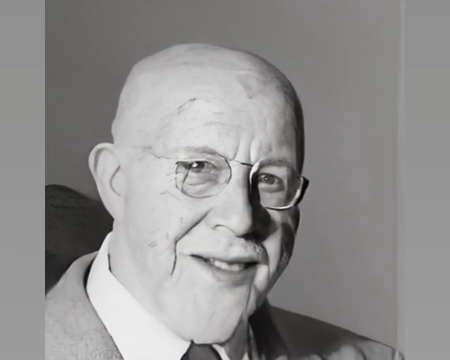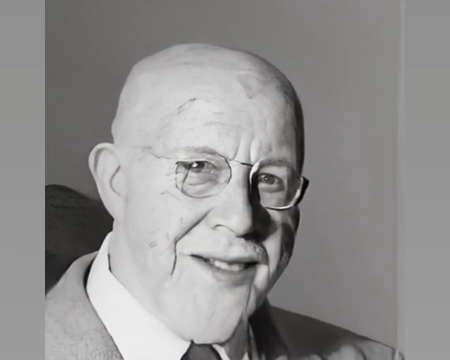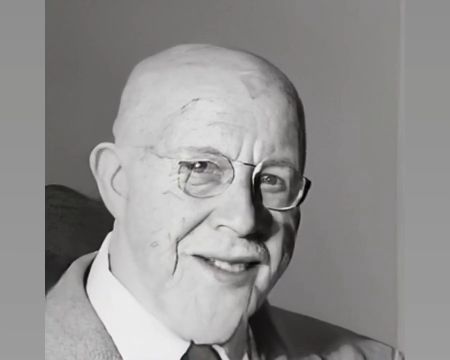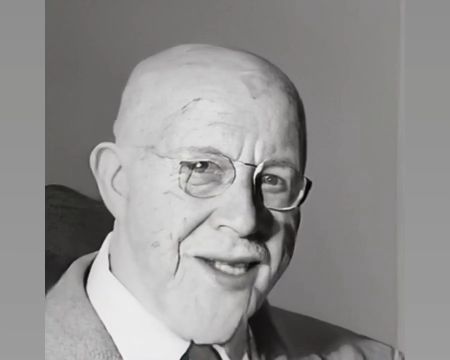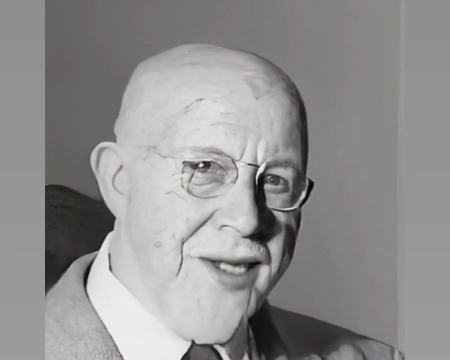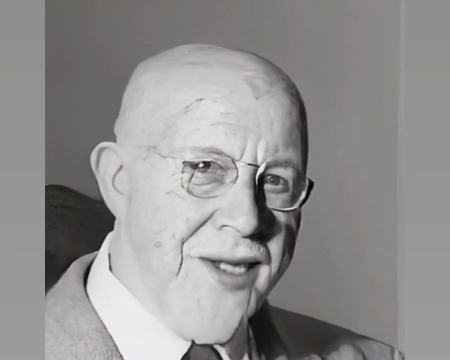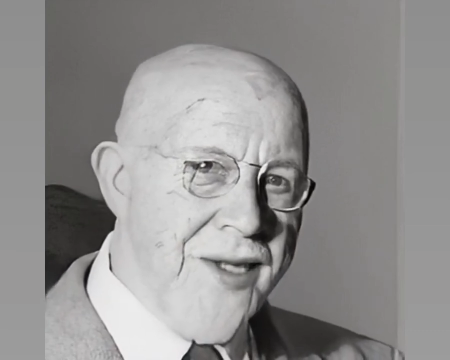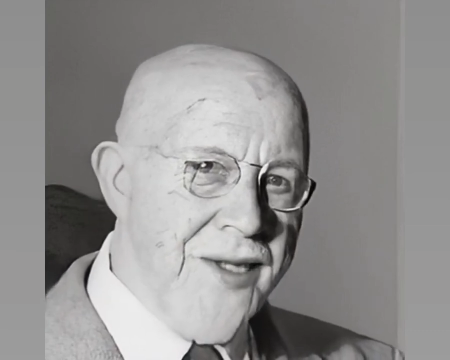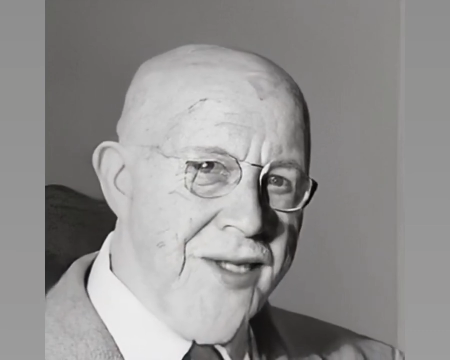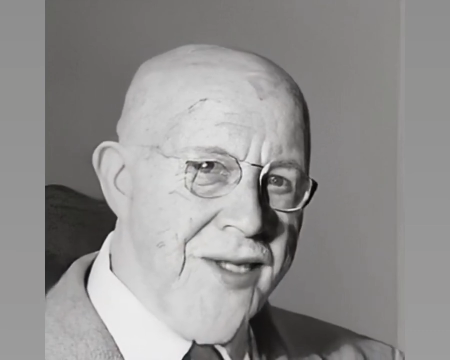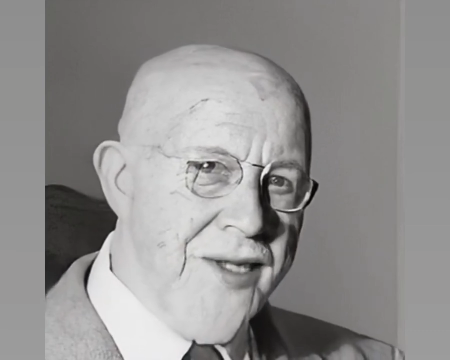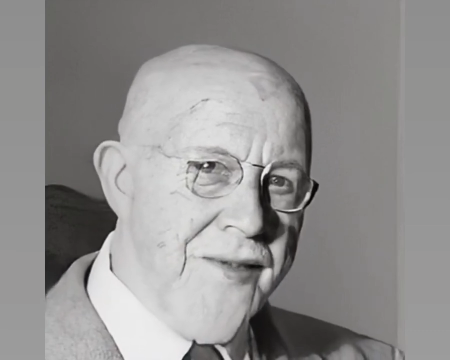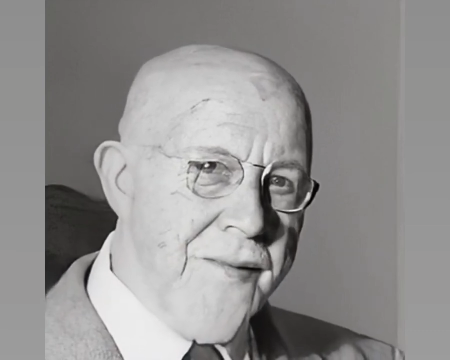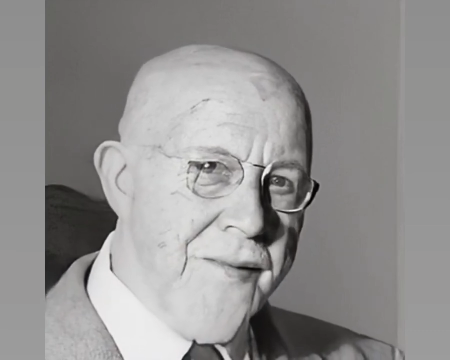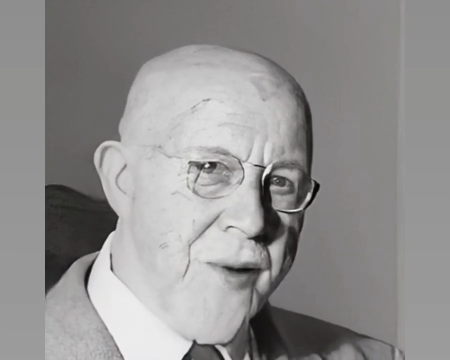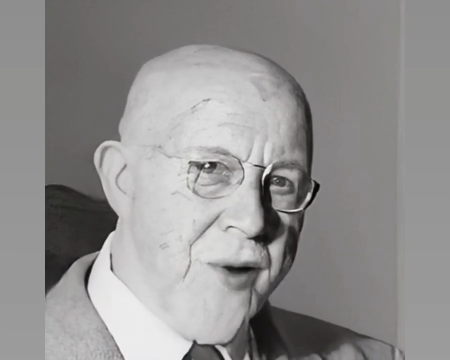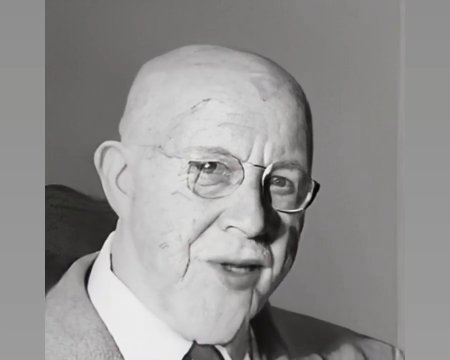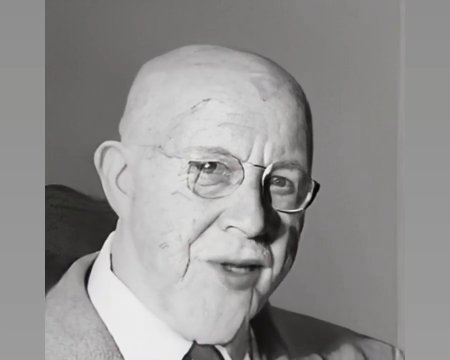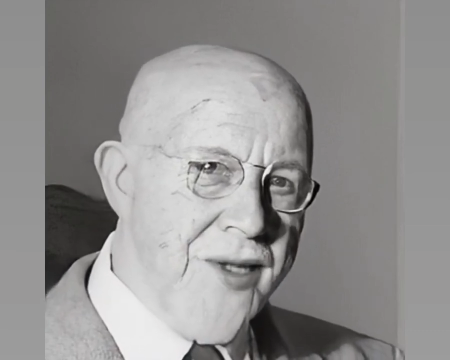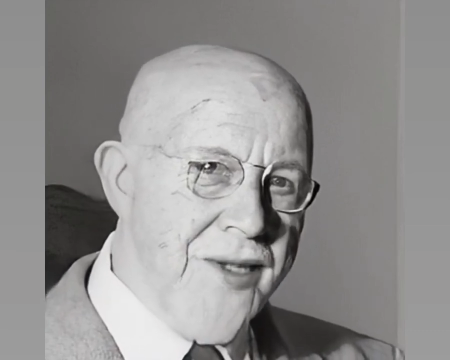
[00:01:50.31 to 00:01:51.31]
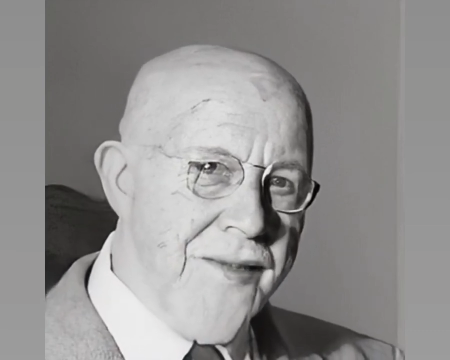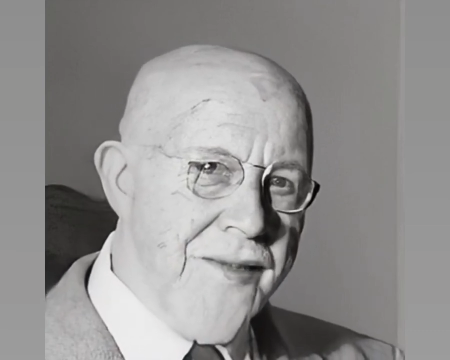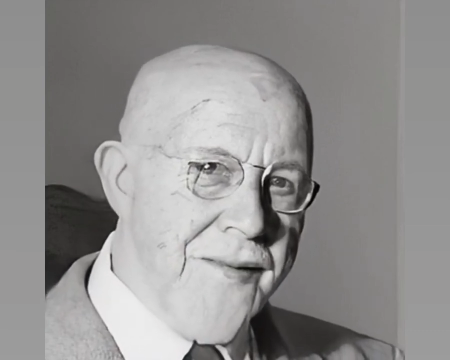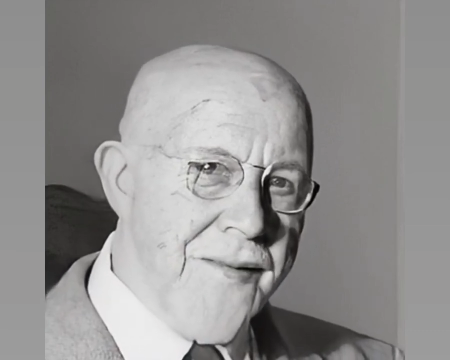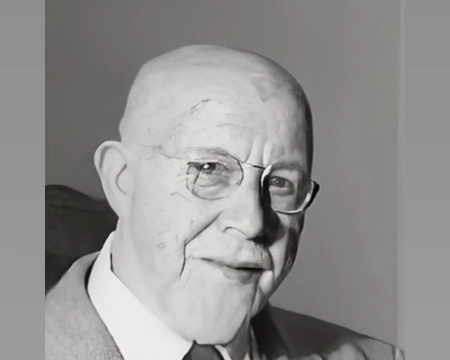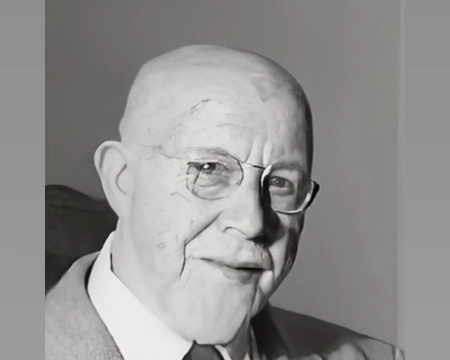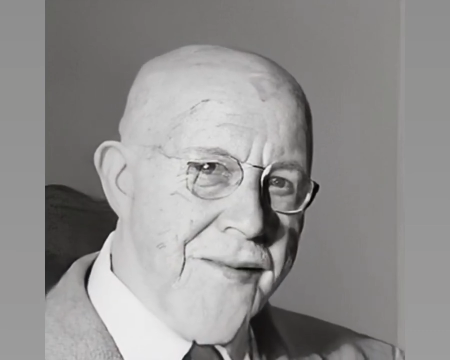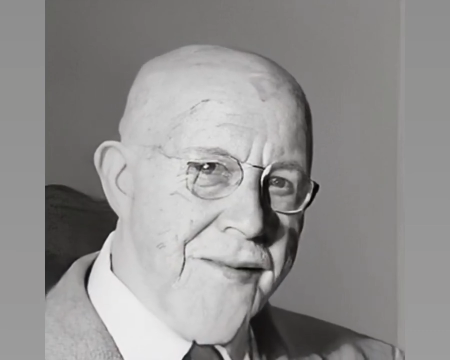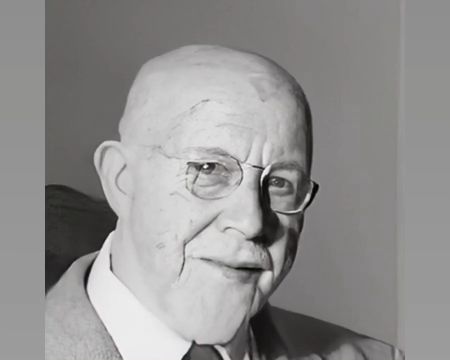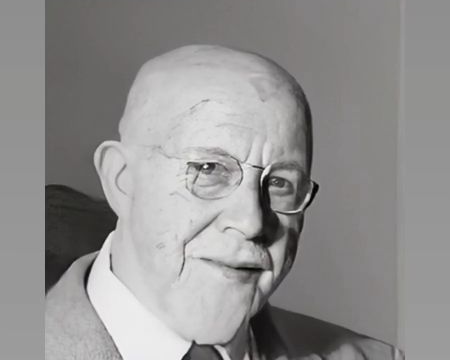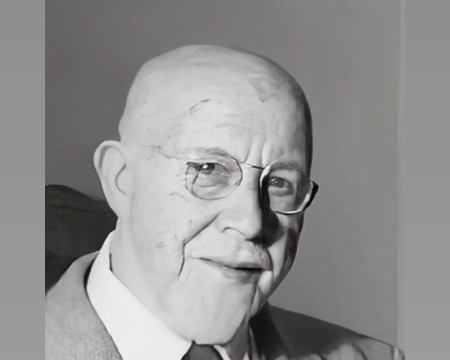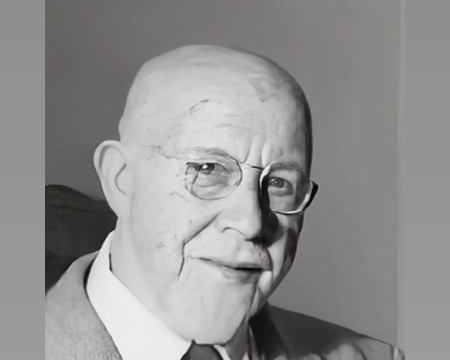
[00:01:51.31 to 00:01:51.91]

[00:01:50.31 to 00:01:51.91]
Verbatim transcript: conditions of motion.